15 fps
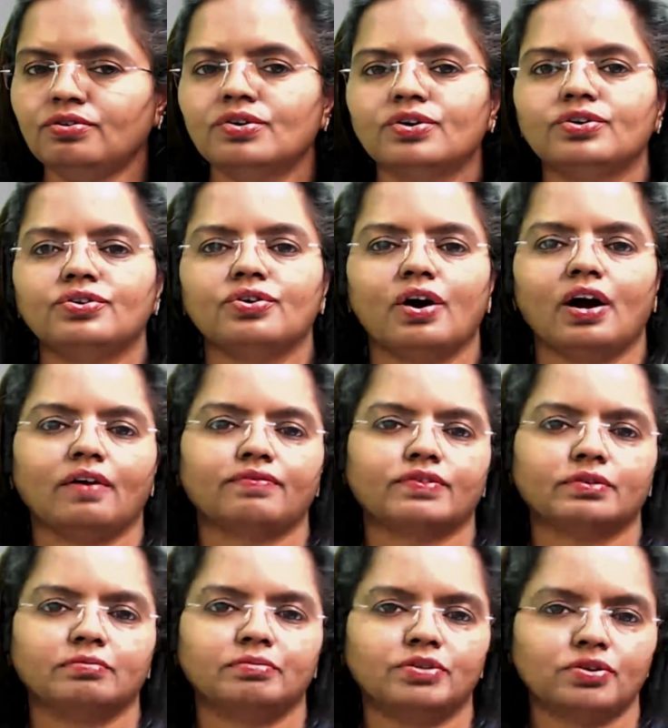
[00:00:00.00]
you have to
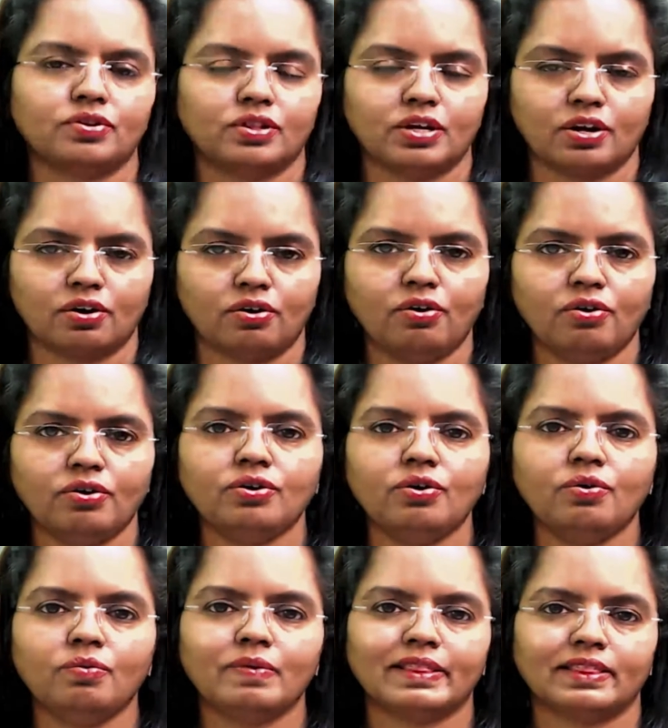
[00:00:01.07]
mute their audio
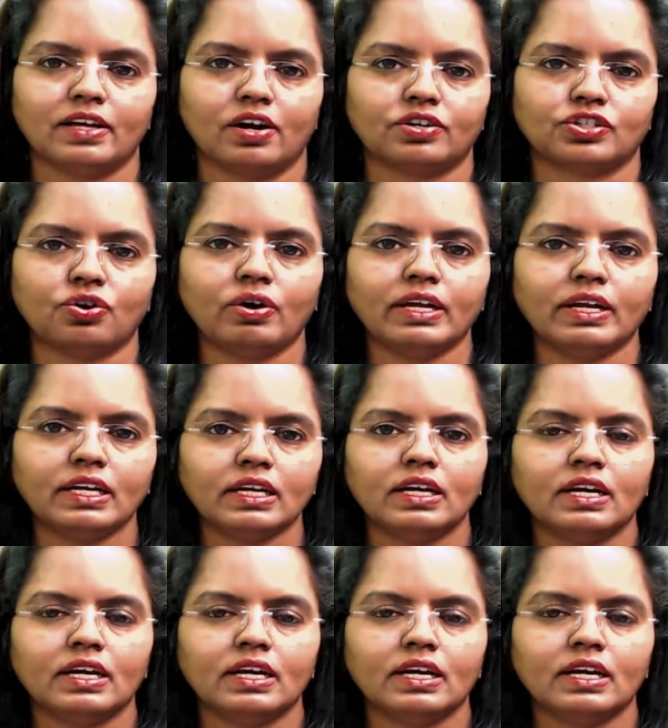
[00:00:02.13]
when they are joining.